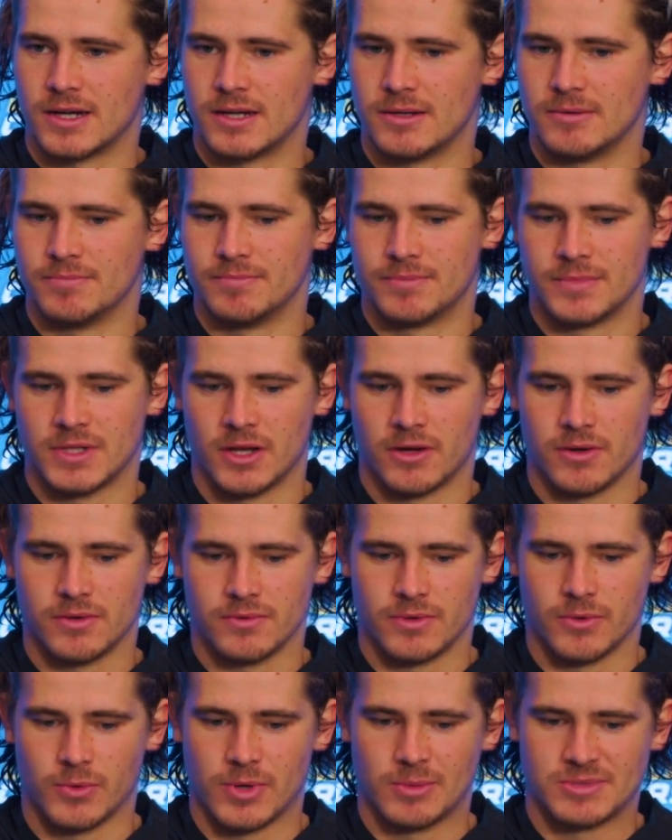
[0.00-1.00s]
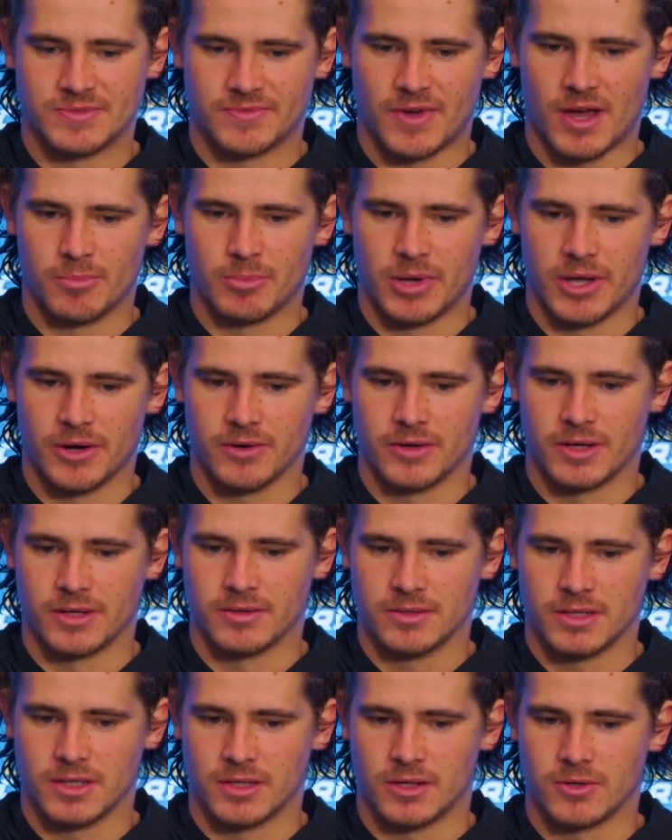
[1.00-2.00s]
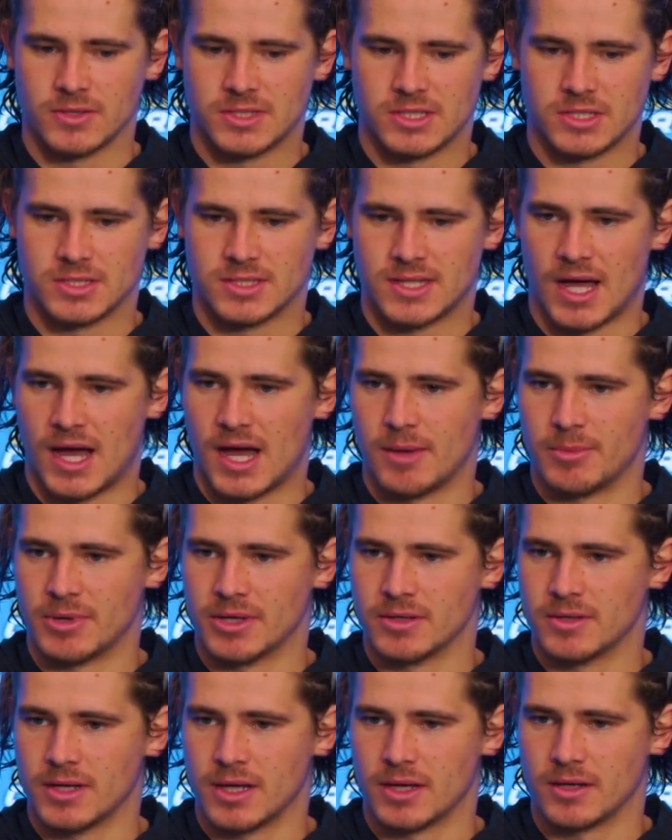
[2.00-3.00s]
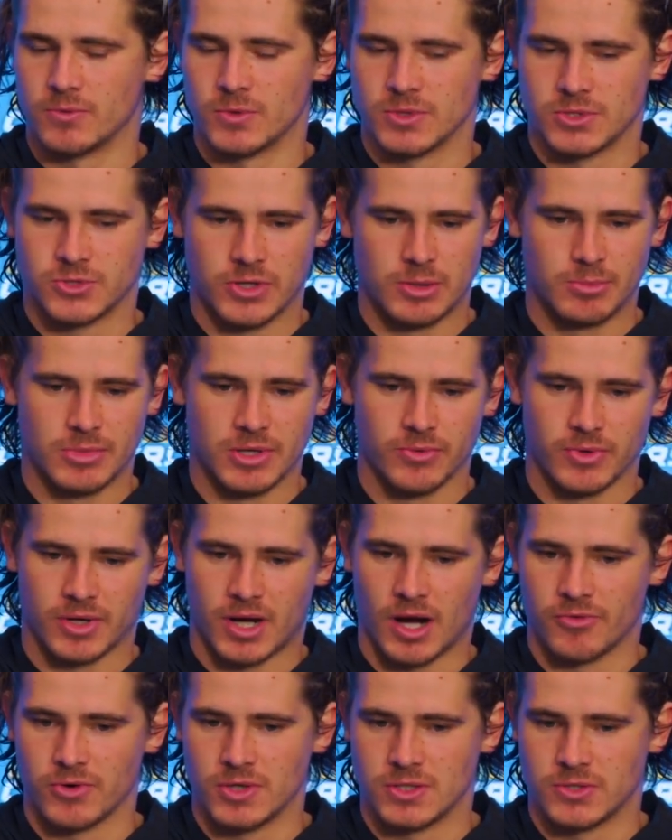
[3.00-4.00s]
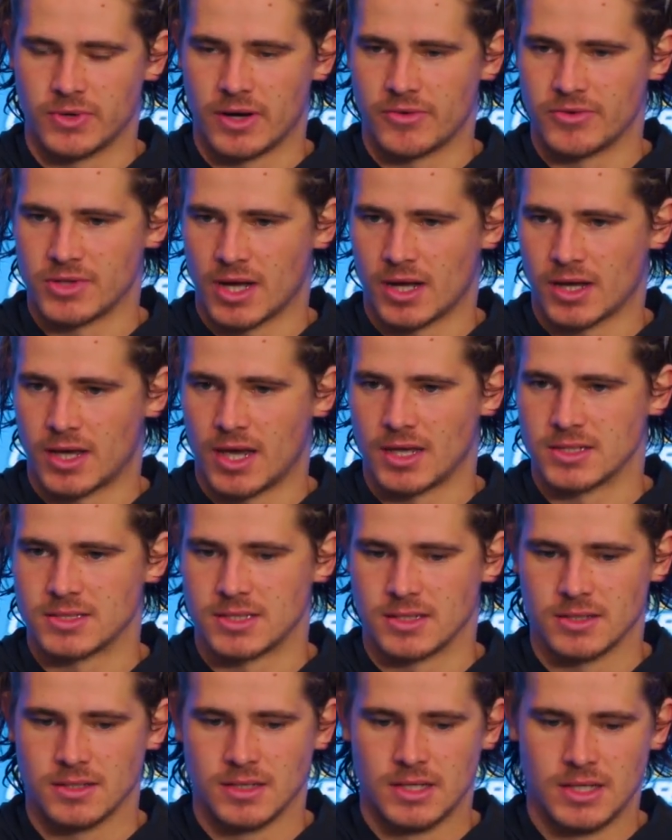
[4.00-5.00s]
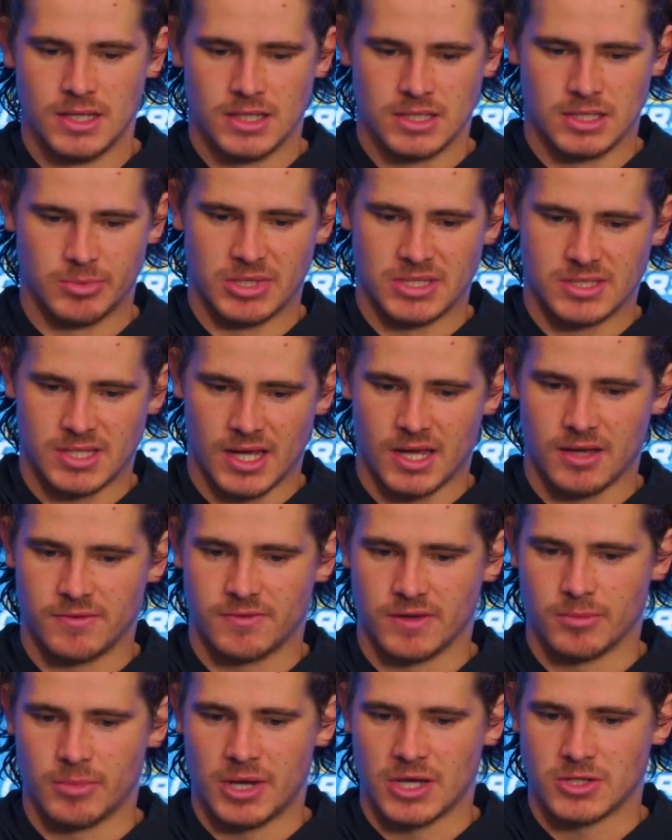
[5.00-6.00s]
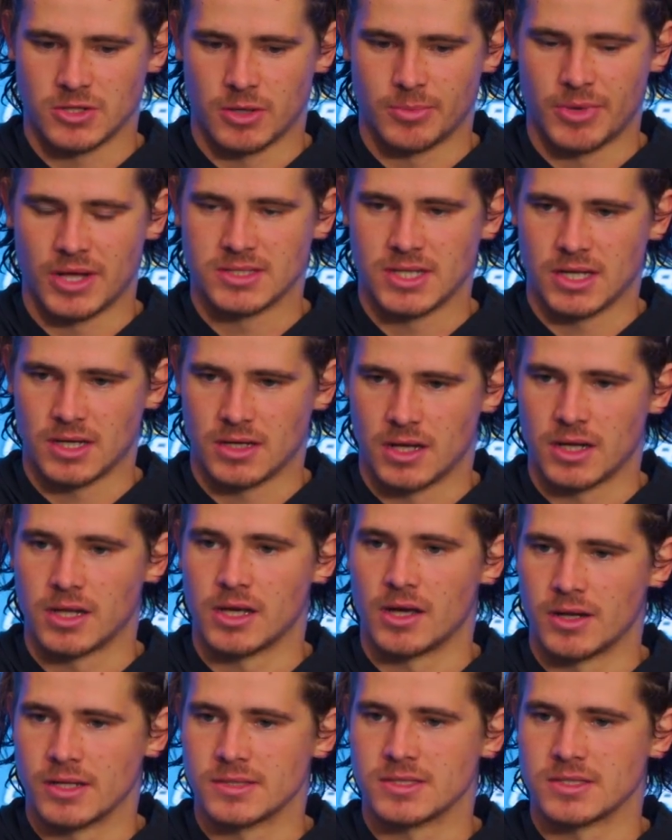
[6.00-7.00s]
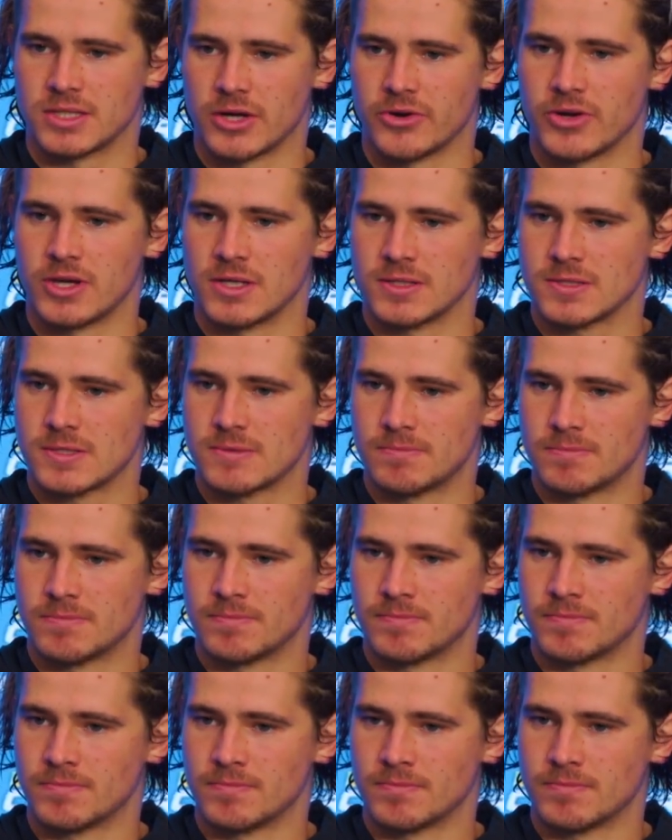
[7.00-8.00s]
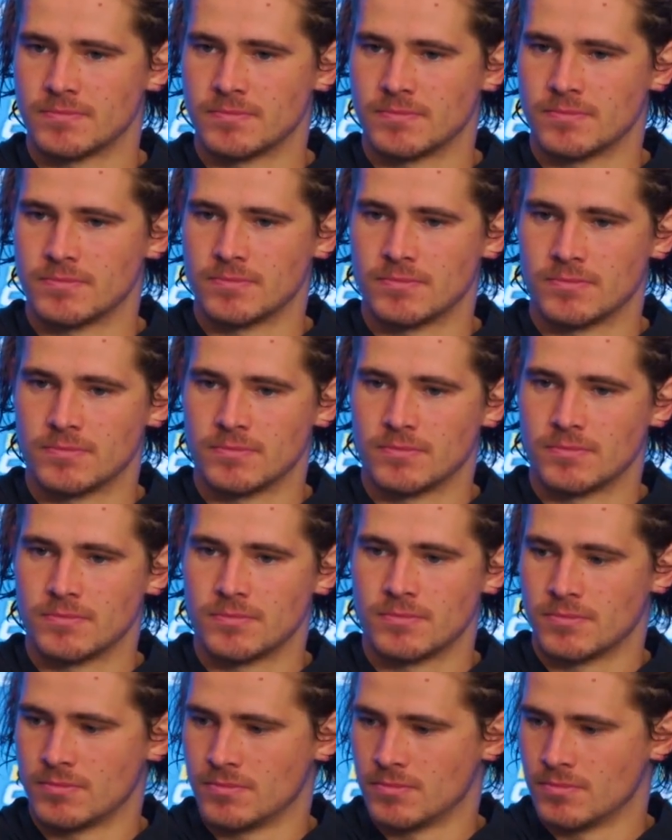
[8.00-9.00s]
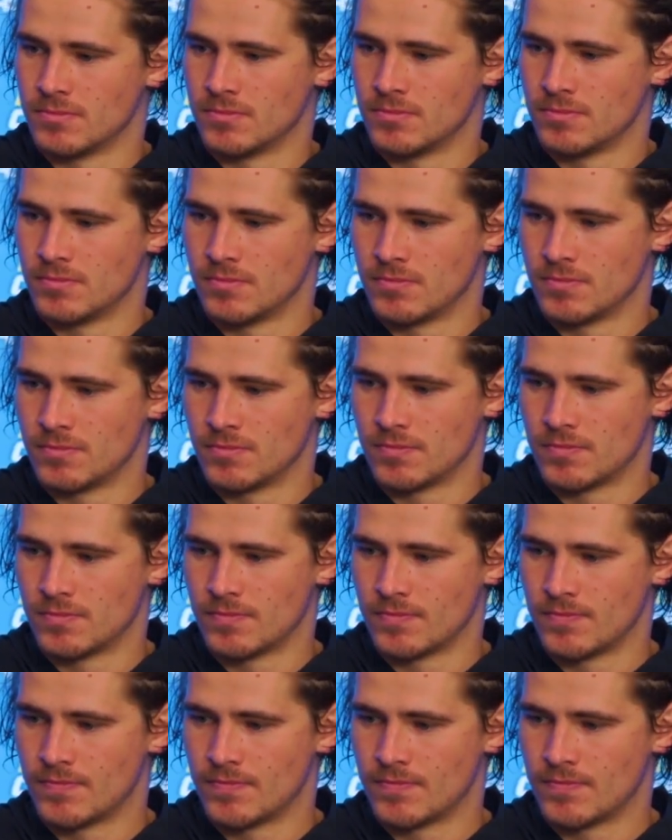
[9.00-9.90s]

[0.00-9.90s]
uh, you know the ribs have gotten better, and you know it's just time and, and treatment, recovery, doing everything I can to to be safe and make sure I'm not taking any unnecessary hits. Justin, going into the season, uh,